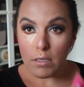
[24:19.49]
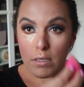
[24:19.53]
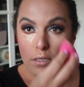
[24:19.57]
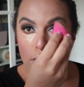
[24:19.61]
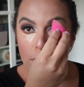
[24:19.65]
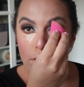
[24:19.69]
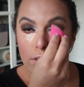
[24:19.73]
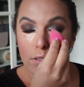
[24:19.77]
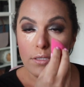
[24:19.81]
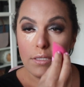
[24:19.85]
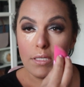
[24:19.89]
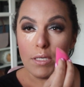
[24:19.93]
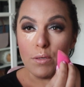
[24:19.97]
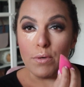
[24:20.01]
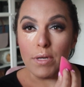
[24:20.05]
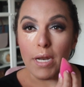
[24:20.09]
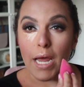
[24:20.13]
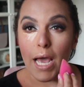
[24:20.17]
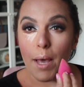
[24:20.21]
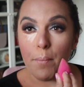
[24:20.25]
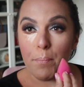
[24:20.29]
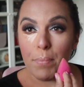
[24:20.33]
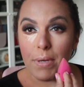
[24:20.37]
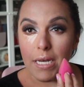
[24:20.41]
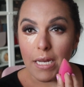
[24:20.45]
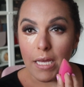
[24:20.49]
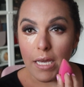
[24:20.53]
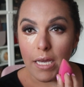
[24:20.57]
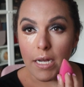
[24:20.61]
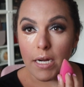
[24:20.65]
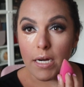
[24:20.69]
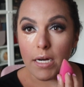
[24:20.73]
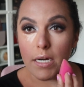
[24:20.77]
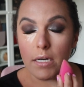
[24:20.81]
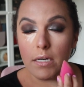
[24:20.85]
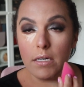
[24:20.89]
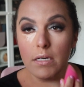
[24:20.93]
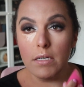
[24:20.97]
Do you see what happened
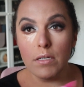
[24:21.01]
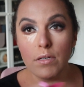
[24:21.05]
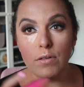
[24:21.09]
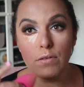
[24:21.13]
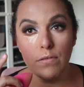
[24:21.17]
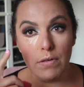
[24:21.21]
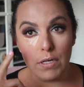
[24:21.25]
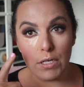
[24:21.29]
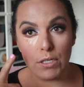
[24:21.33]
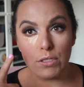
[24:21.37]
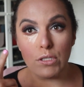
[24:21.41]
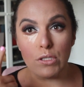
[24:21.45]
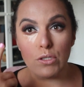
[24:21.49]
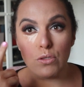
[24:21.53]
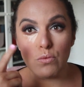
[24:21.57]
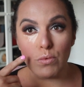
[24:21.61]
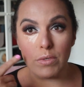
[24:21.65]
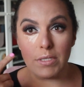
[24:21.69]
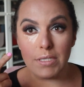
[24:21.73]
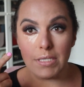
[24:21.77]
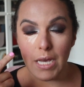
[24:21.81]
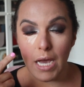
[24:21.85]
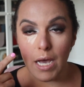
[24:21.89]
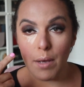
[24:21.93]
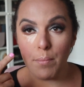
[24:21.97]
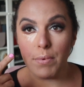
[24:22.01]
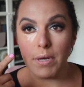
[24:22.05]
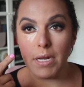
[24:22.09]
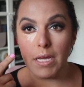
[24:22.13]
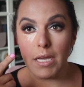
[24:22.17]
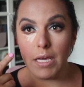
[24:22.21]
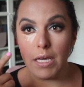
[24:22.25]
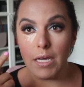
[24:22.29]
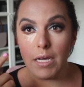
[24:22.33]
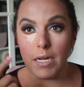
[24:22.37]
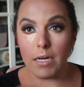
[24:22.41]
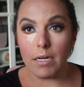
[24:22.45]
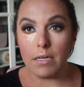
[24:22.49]
here versus what's happening
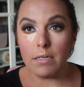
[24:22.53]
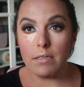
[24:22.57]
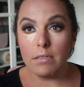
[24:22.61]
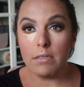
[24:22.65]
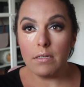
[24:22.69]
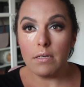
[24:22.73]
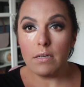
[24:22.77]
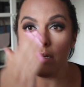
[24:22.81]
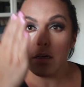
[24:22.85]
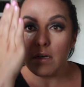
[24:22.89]
here?